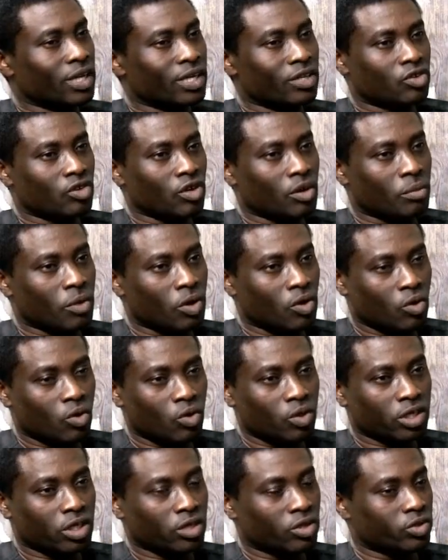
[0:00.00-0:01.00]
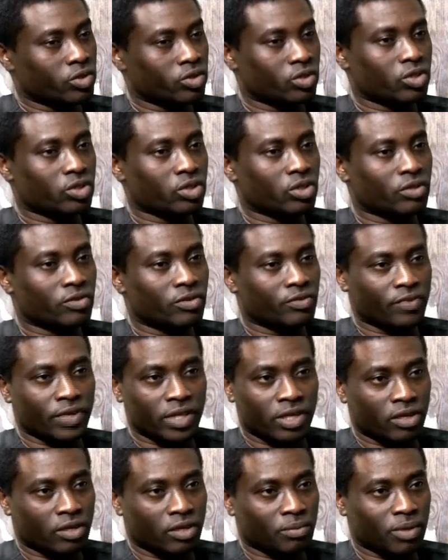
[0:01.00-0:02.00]
We need to uphold the Constitution of the
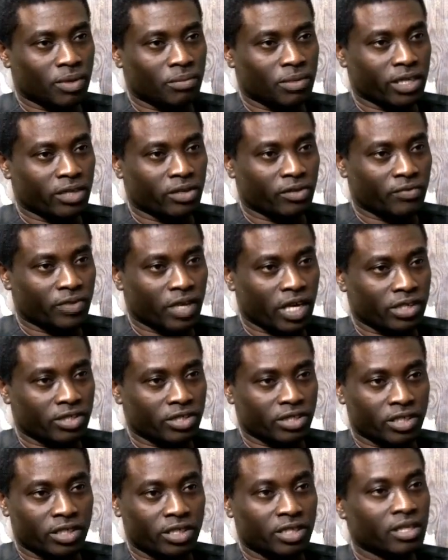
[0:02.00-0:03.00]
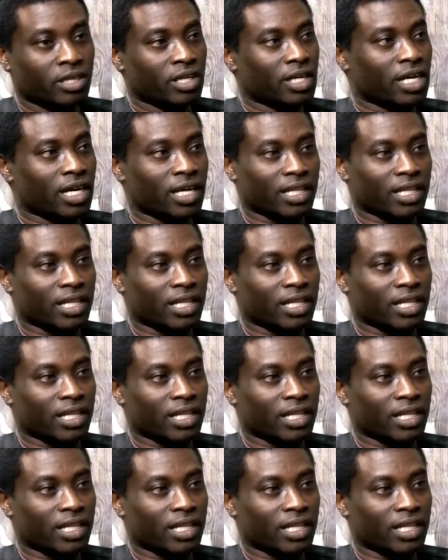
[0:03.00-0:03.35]
Federal Republic of Nigeria.